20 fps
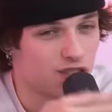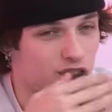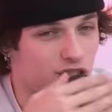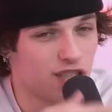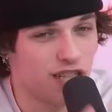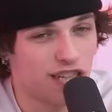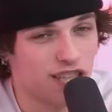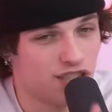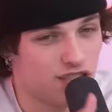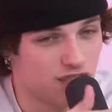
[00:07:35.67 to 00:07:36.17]
it
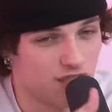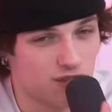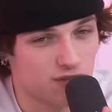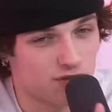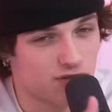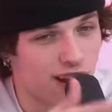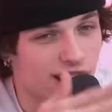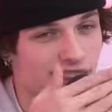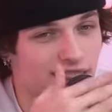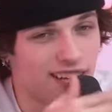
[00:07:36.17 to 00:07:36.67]
changes
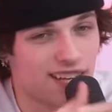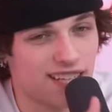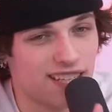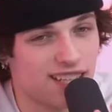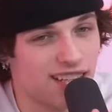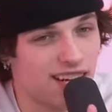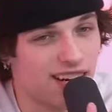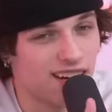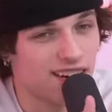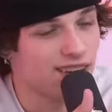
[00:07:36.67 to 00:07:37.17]
right then and
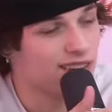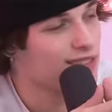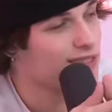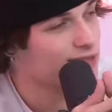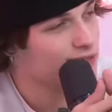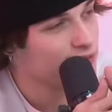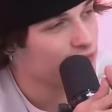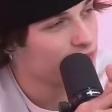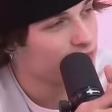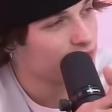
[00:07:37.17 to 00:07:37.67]
there.
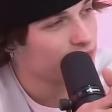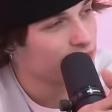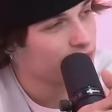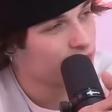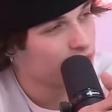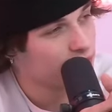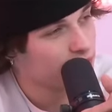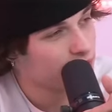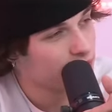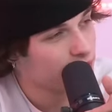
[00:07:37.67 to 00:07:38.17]
Mm.
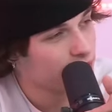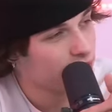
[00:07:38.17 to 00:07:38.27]
I'd